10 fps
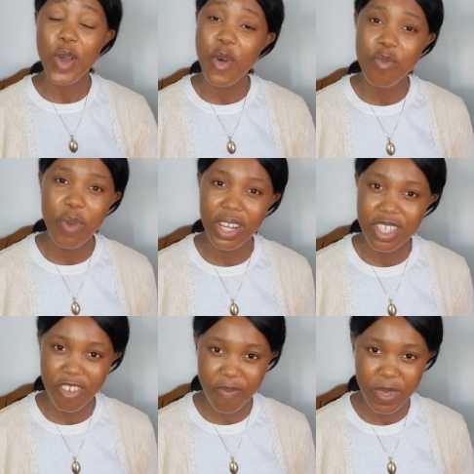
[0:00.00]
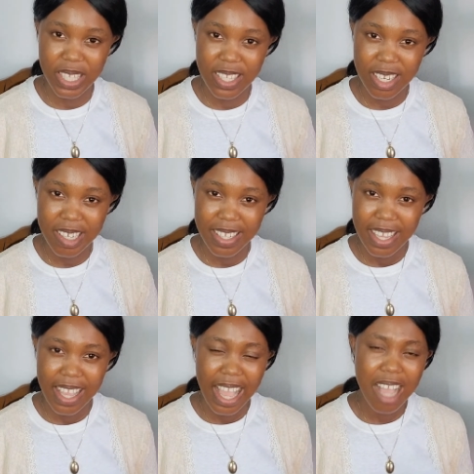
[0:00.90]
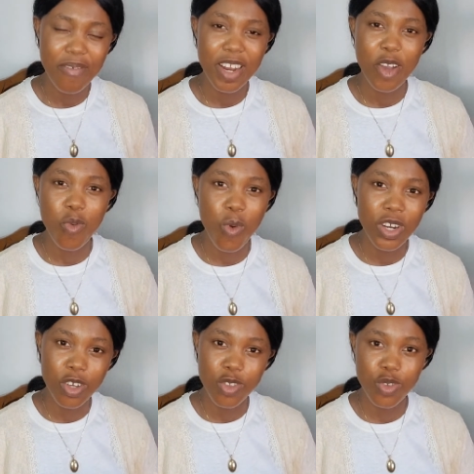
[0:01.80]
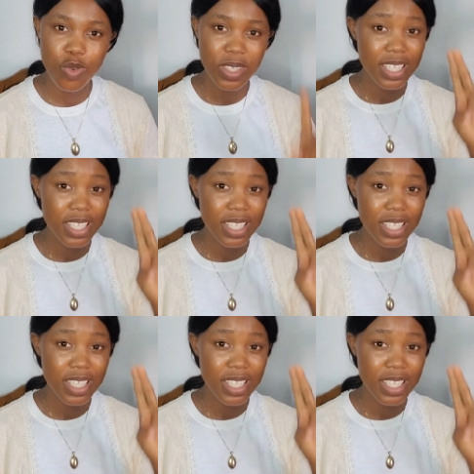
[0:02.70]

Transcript: the whole box of pizza. Have like one or two.